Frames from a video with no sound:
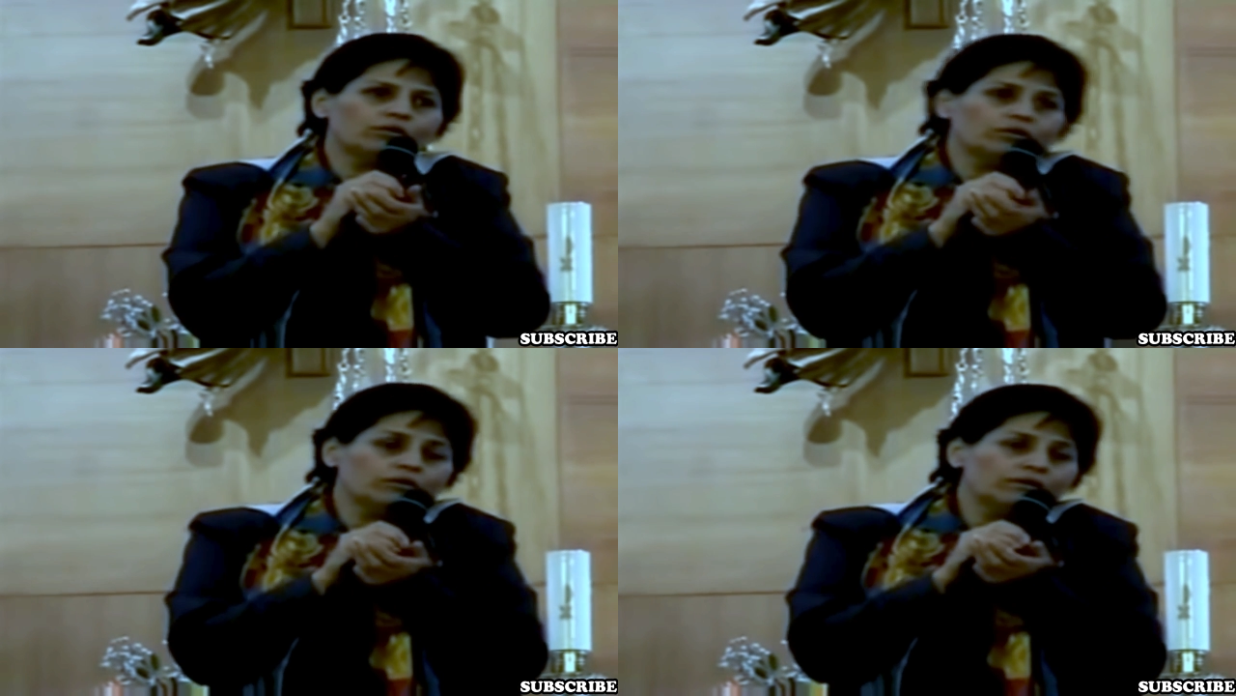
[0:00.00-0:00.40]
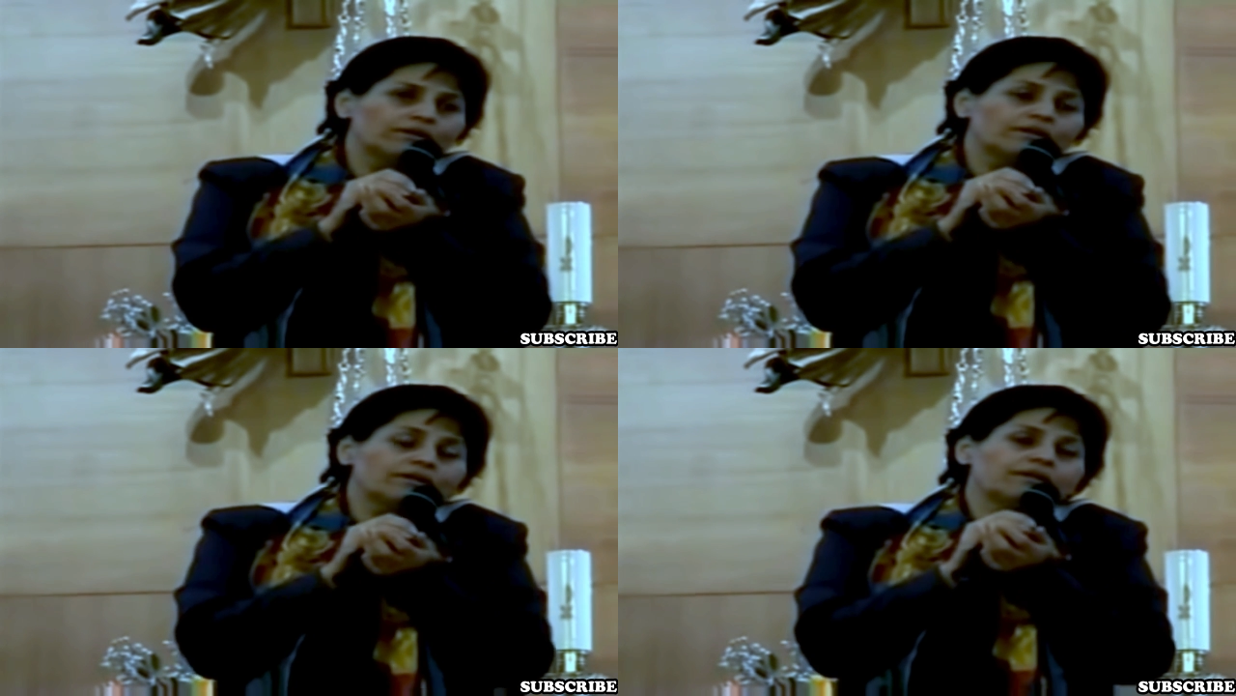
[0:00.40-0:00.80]
and
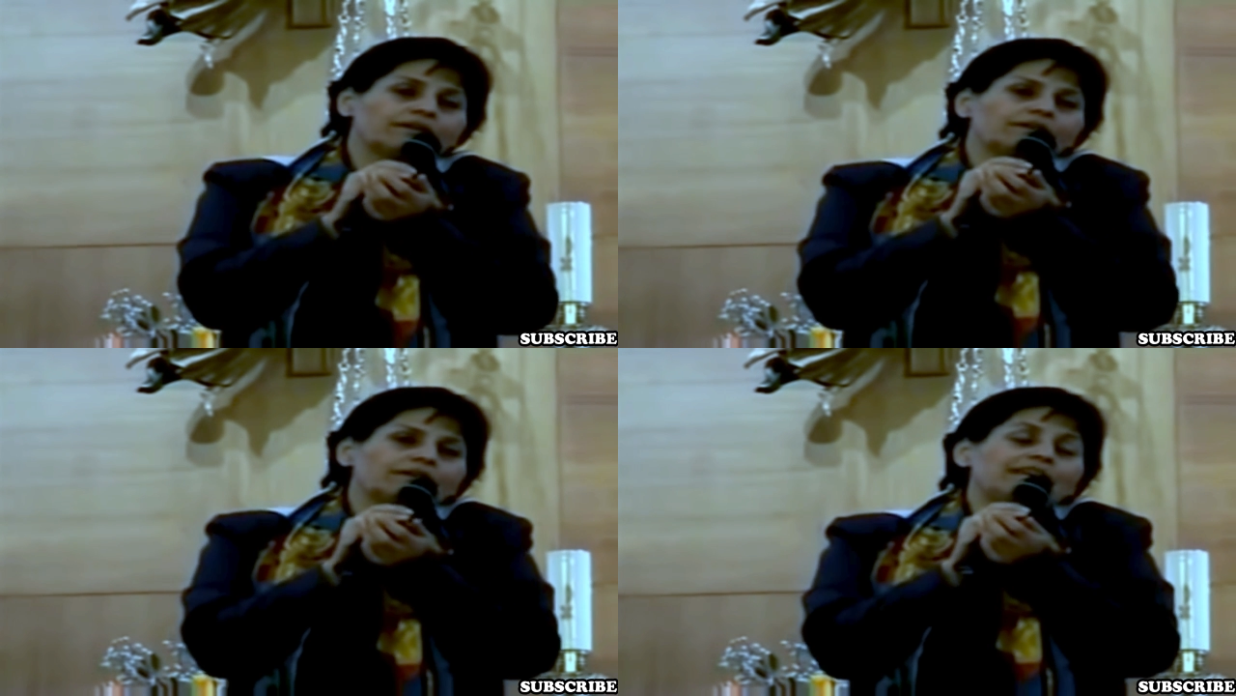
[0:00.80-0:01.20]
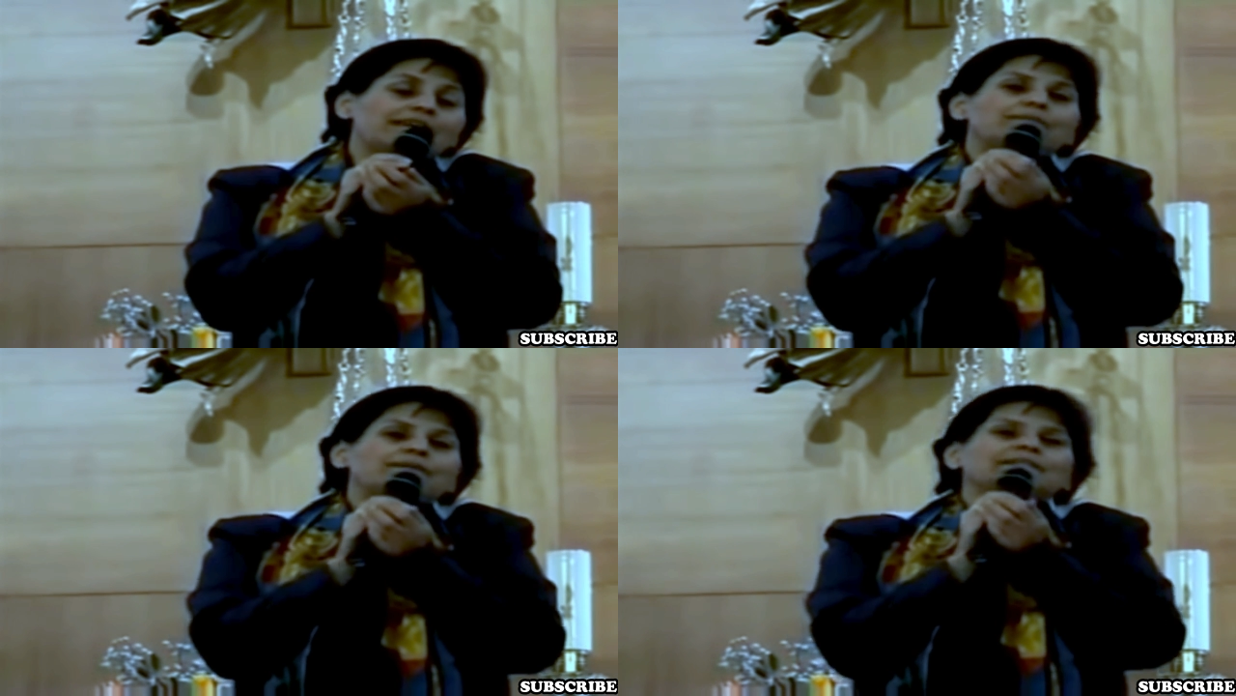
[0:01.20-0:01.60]
transcendental
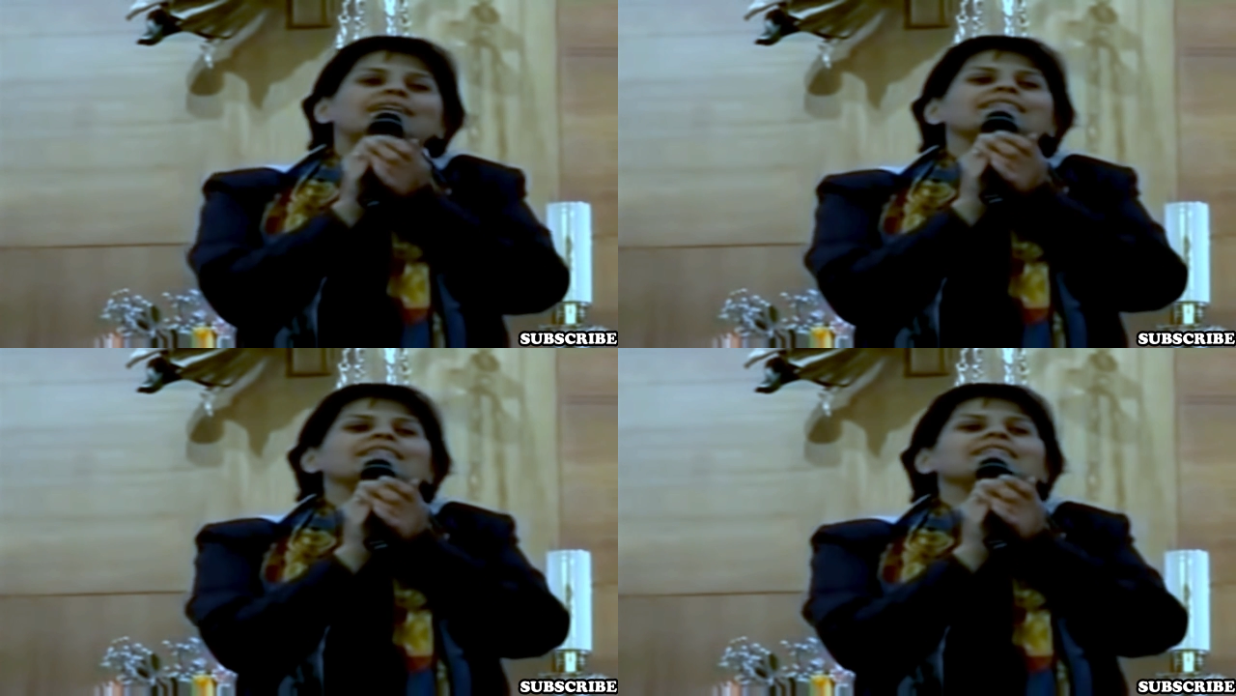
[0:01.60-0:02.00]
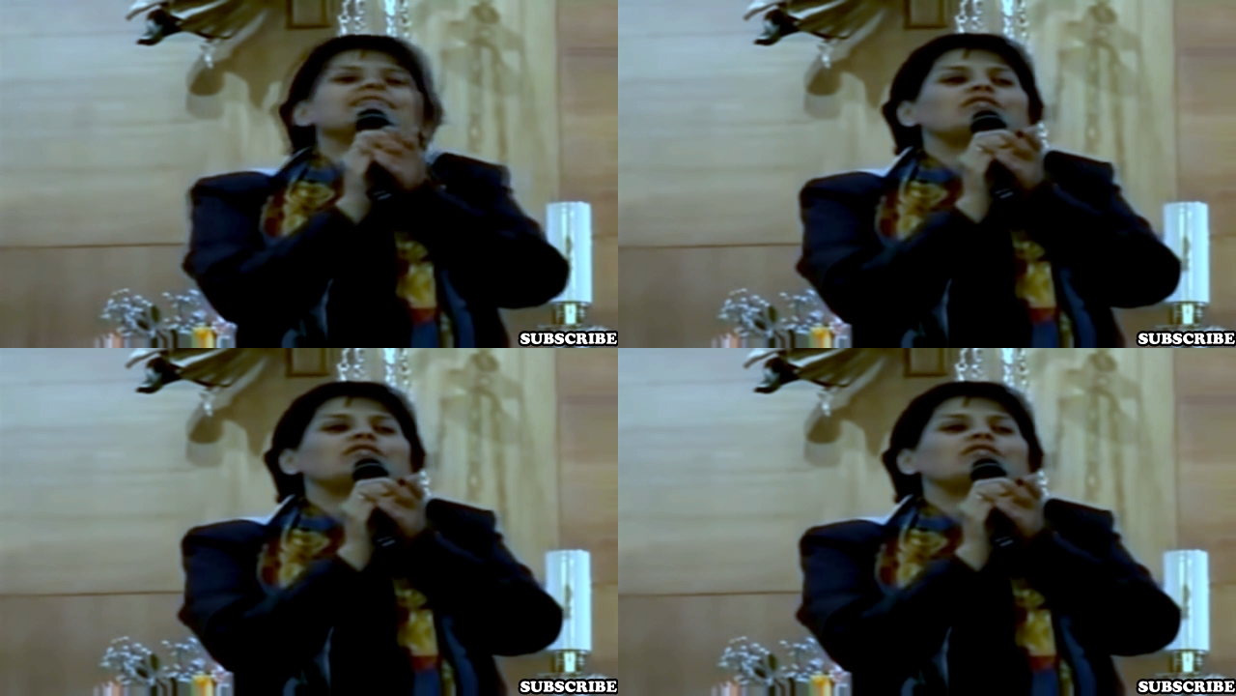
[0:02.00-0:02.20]
meditation,